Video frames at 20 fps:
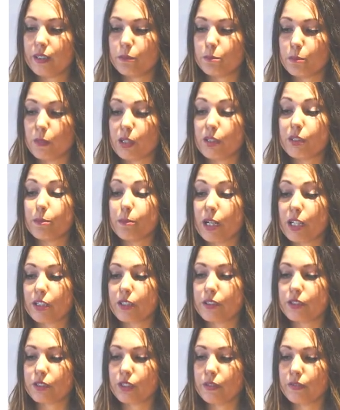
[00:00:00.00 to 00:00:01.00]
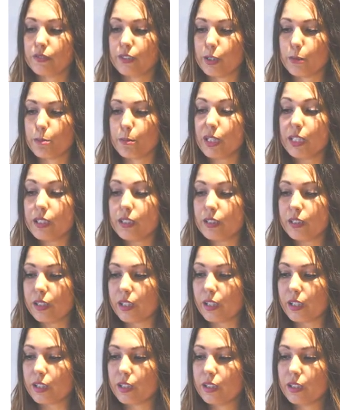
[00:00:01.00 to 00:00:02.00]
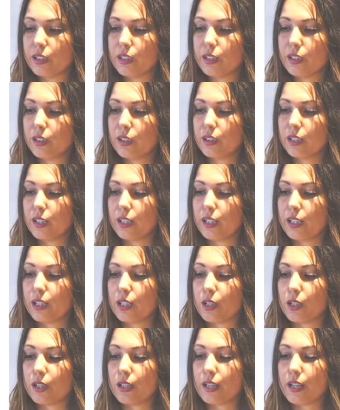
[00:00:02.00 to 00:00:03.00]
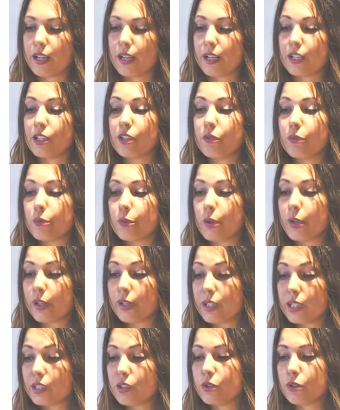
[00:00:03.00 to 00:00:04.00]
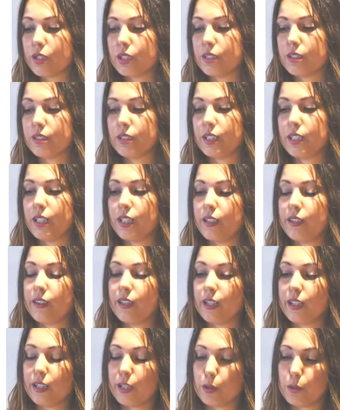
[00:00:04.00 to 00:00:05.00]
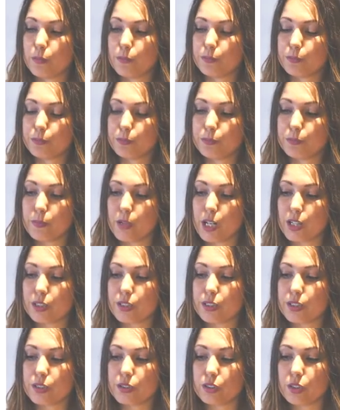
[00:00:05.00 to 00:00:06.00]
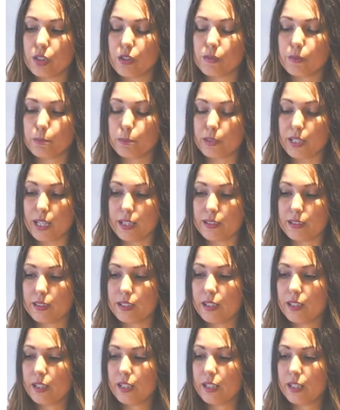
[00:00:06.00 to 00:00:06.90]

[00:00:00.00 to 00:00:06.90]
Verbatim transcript: uh, markers of uh, meat intake. and in green you can see the markers of plant